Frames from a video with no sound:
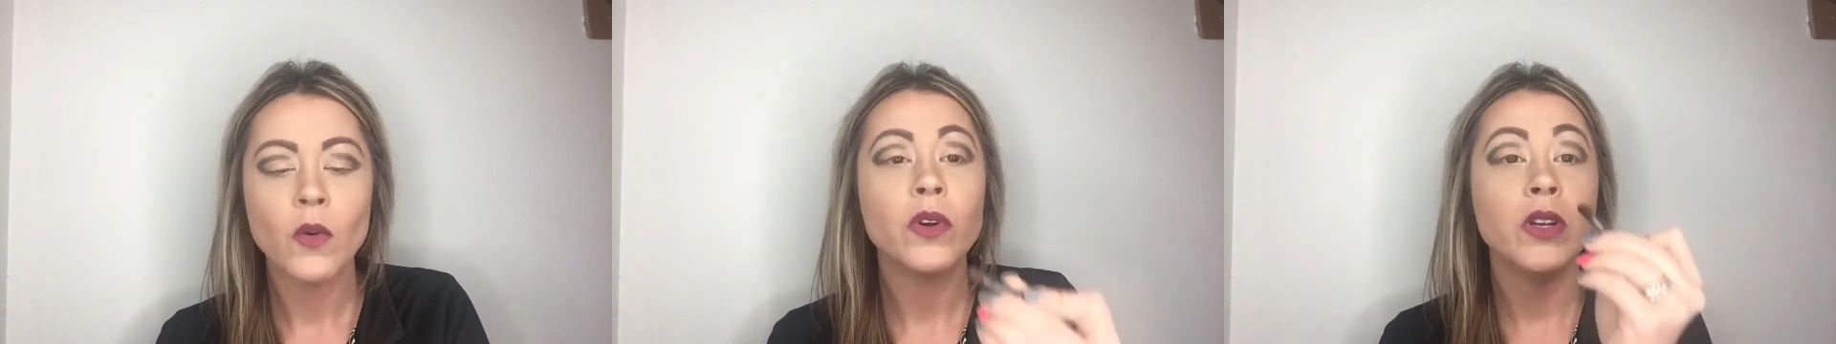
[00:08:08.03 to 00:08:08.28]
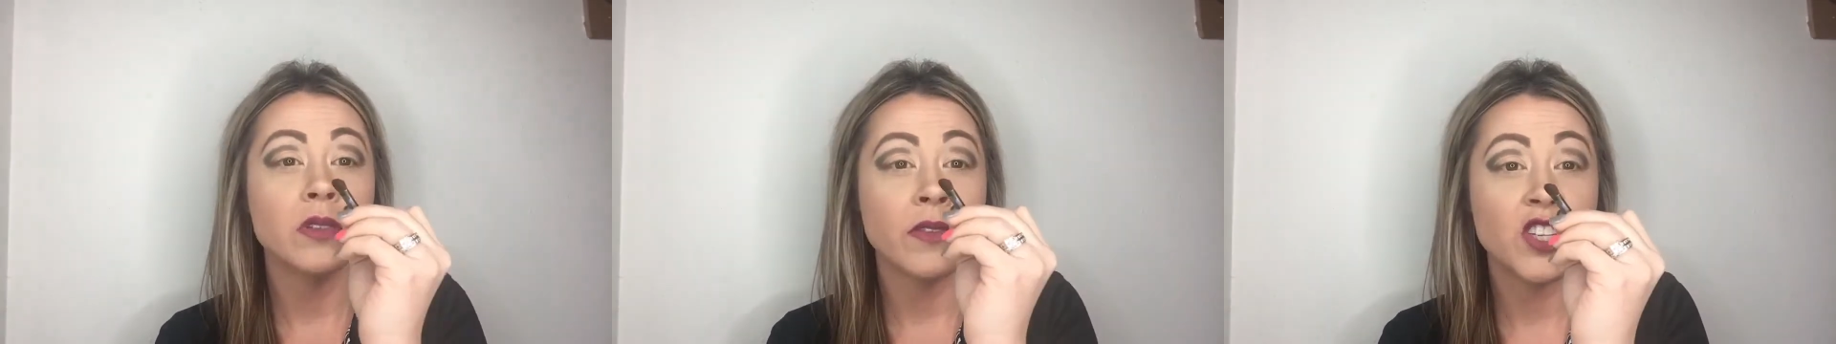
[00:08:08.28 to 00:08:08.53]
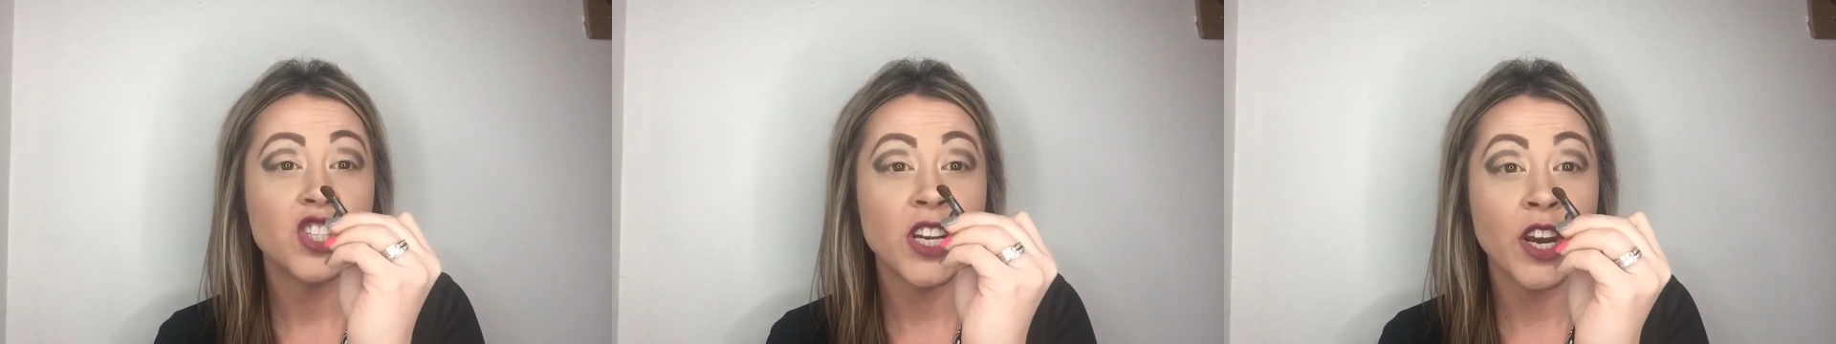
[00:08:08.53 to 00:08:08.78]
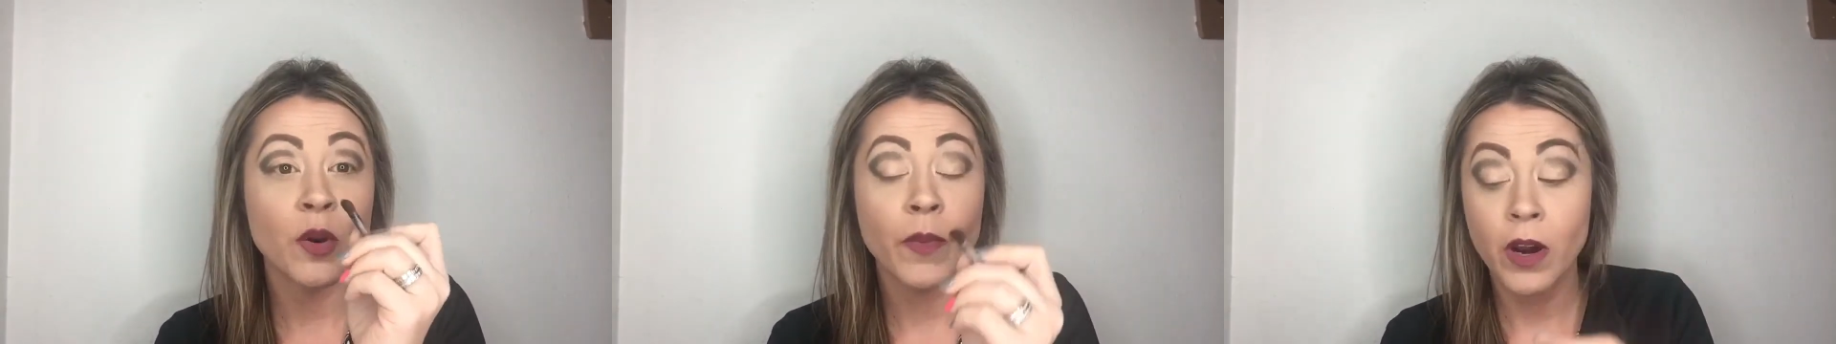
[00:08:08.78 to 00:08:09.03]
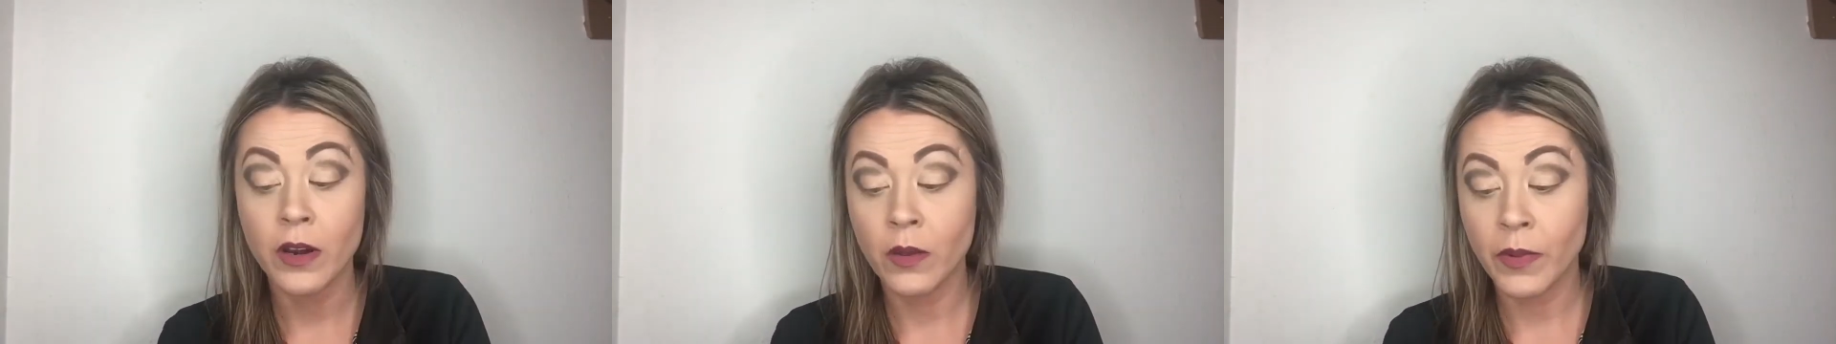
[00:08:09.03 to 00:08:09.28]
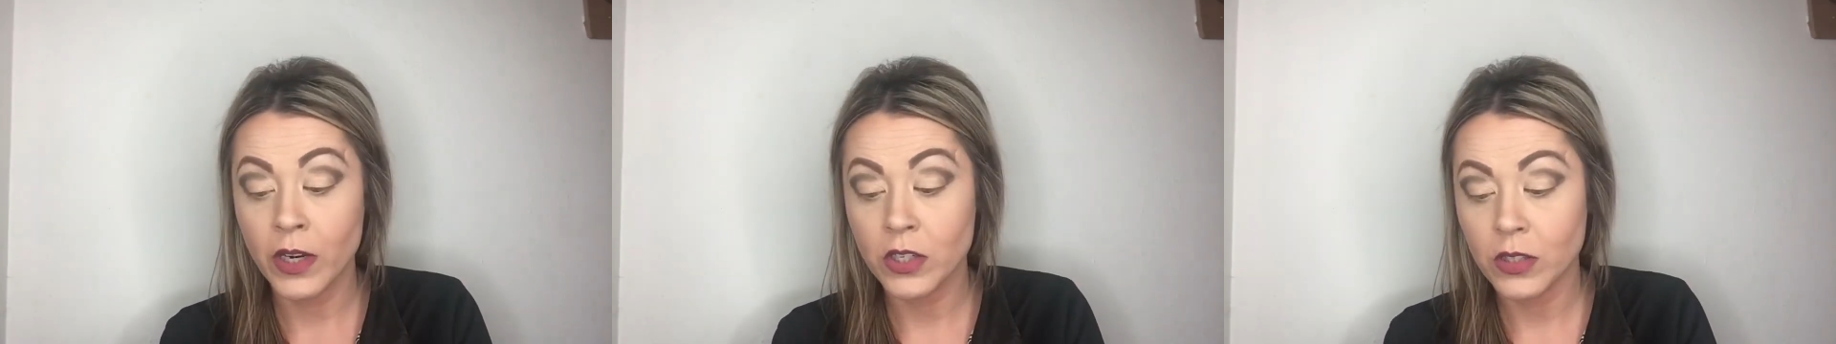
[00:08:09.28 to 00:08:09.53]
We're using the shader part of
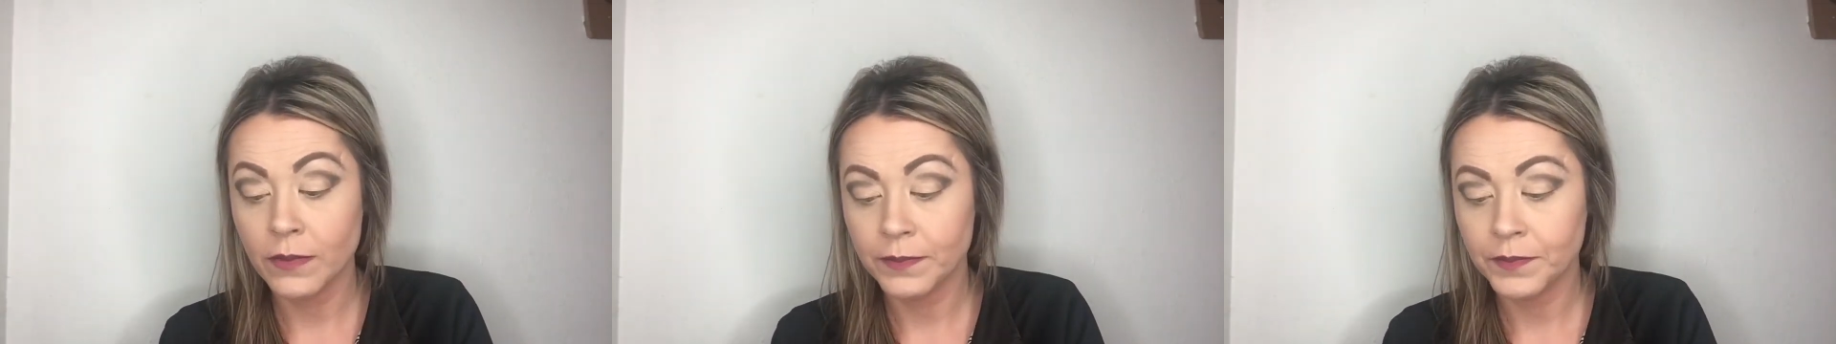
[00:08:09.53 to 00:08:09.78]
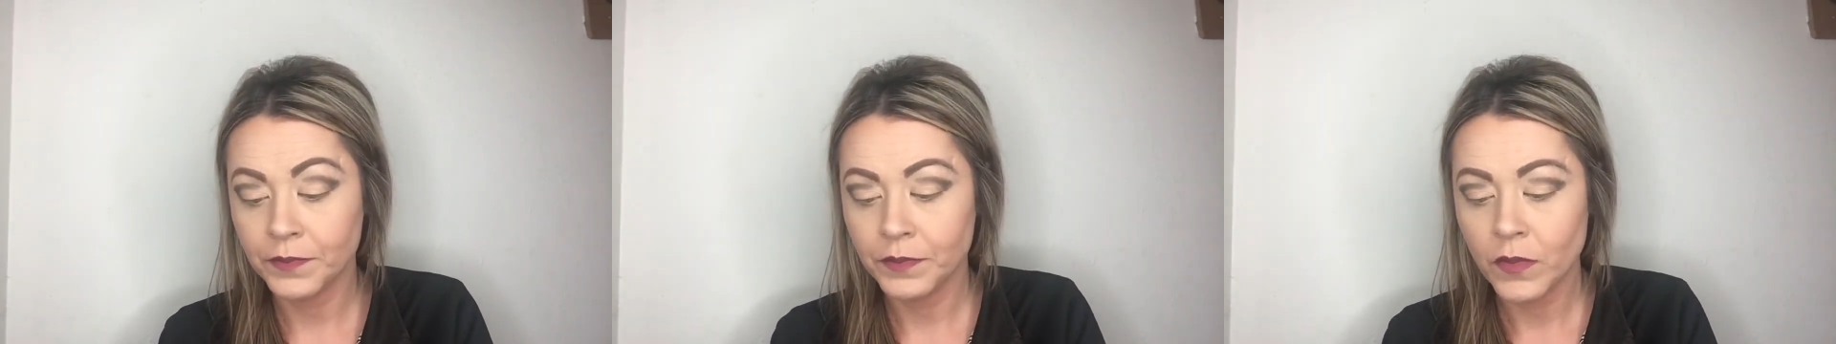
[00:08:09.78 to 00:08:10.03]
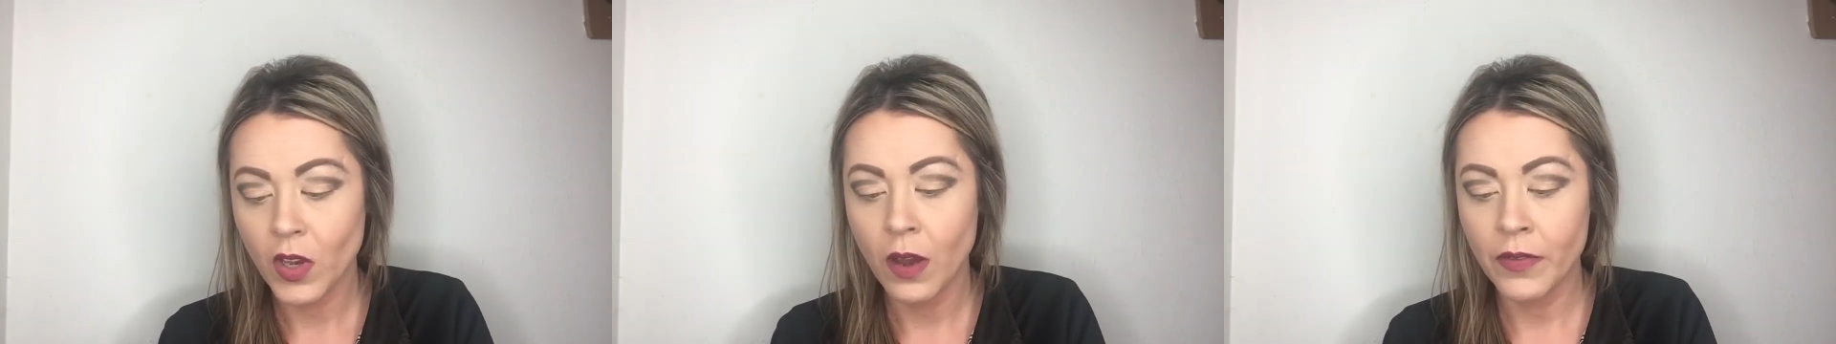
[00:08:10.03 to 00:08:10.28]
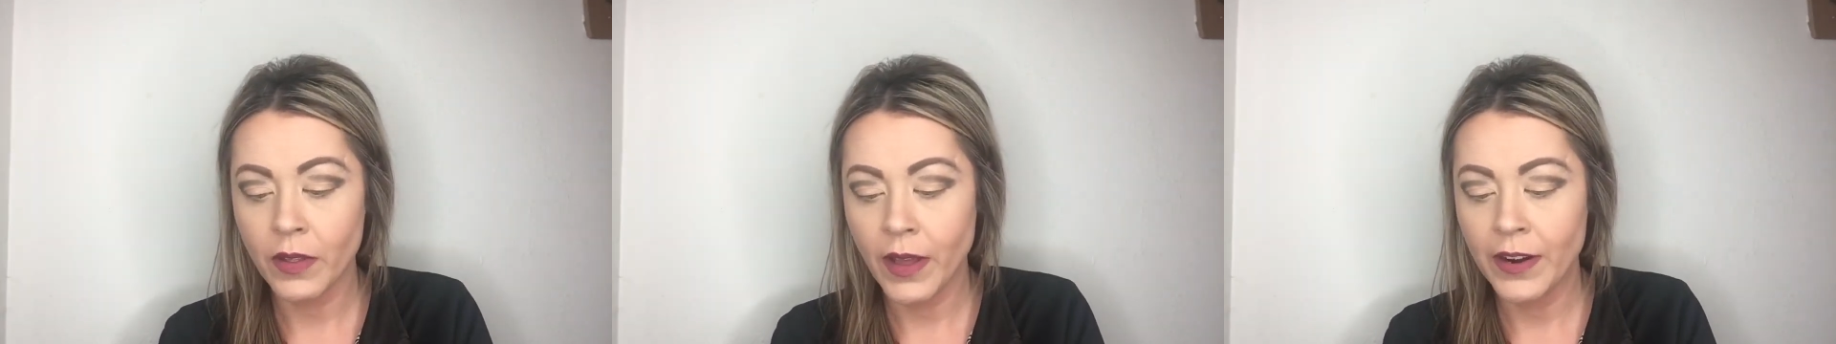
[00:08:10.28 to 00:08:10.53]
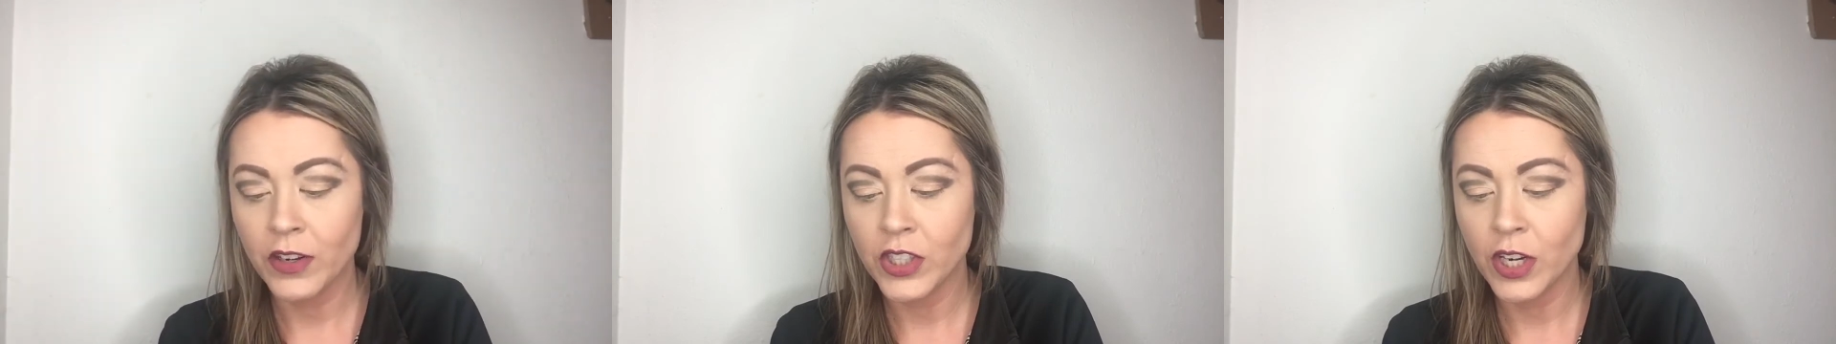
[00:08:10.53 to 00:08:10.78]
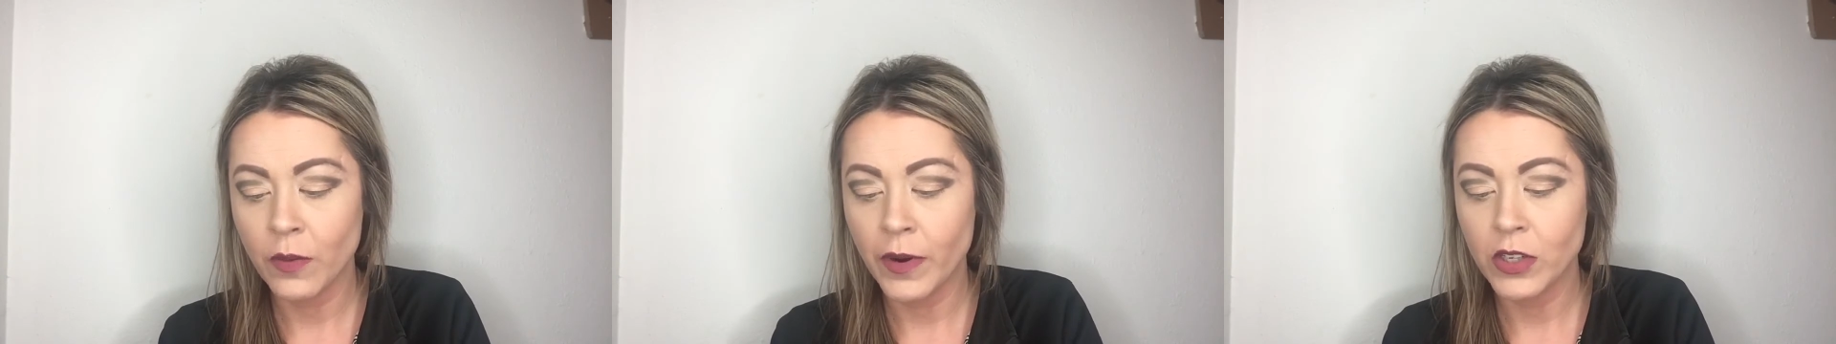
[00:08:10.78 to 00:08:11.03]
the brush on the liner
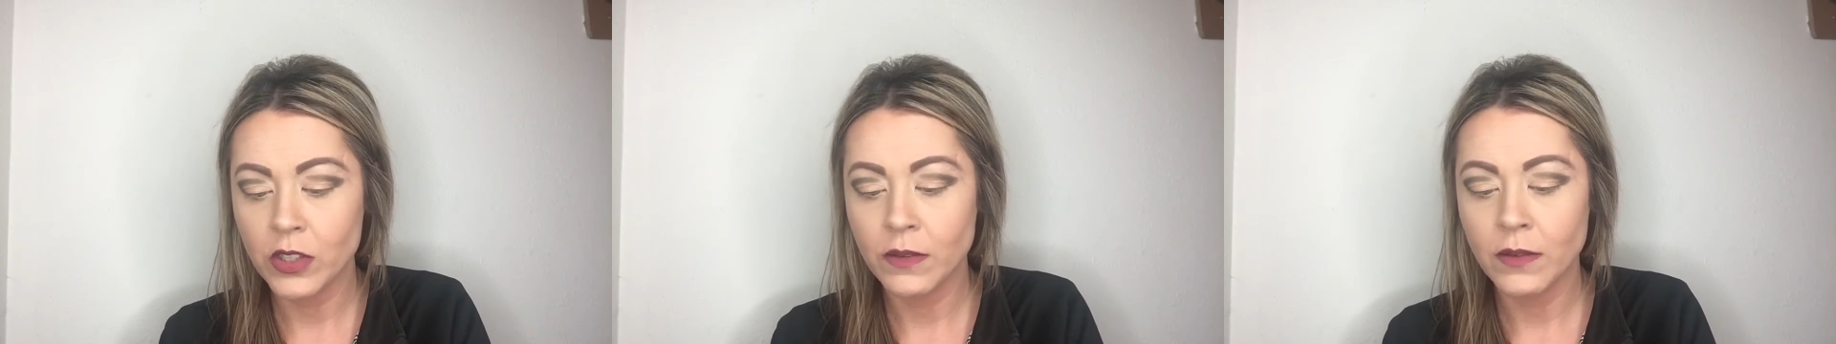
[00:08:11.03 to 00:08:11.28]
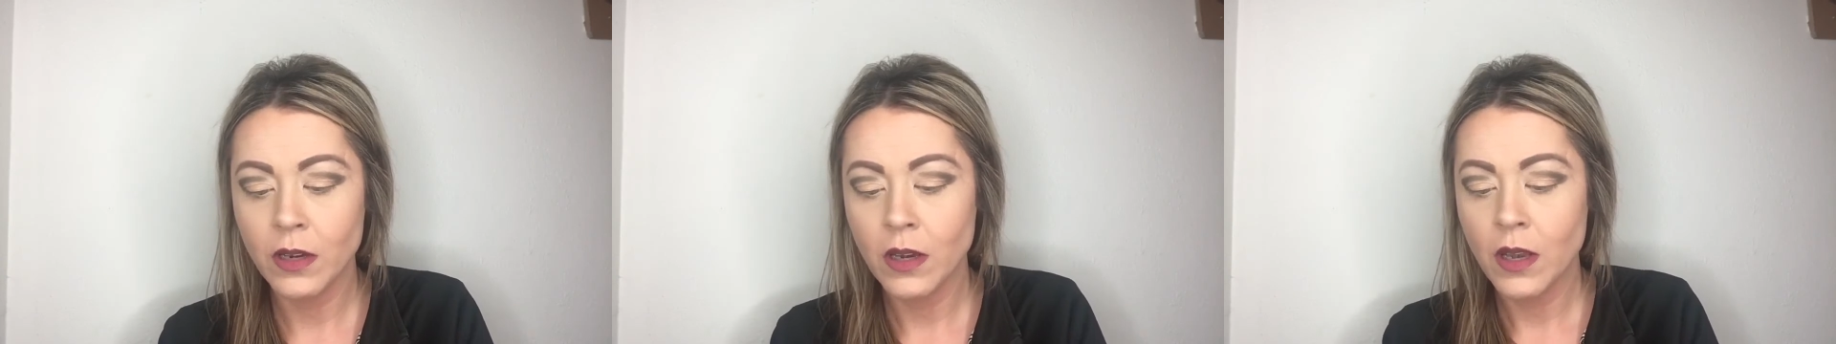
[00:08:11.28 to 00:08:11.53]
shader brush.